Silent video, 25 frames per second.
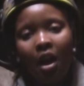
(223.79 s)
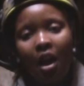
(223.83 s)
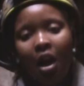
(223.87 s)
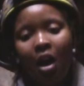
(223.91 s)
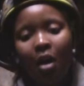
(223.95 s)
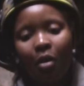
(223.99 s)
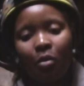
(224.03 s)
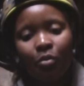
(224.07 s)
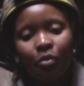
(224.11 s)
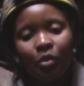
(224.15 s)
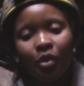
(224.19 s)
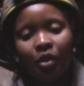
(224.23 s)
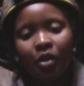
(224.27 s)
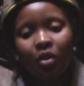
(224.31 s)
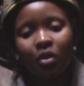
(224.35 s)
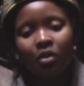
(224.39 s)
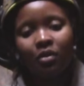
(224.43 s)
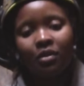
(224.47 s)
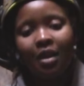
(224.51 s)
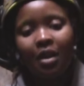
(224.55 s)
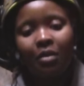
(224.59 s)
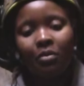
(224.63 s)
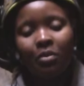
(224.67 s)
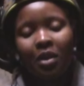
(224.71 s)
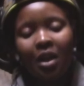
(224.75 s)
um, we
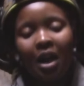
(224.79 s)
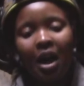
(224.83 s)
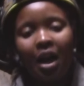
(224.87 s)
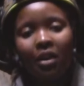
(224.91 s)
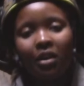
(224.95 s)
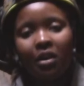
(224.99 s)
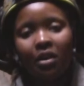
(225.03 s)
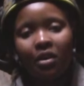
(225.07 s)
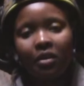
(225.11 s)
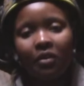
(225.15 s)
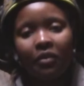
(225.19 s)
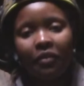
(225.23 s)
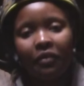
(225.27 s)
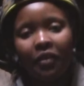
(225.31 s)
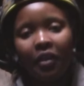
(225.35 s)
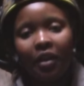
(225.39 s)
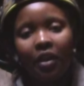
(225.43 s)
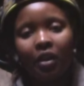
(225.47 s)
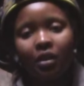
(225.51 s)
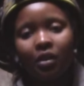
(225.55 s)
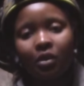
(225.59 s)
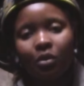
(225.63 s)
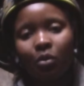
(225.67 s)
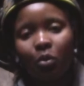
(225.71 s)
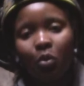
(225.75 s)
know that we're in the
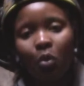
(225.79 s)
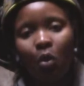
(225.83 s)
field,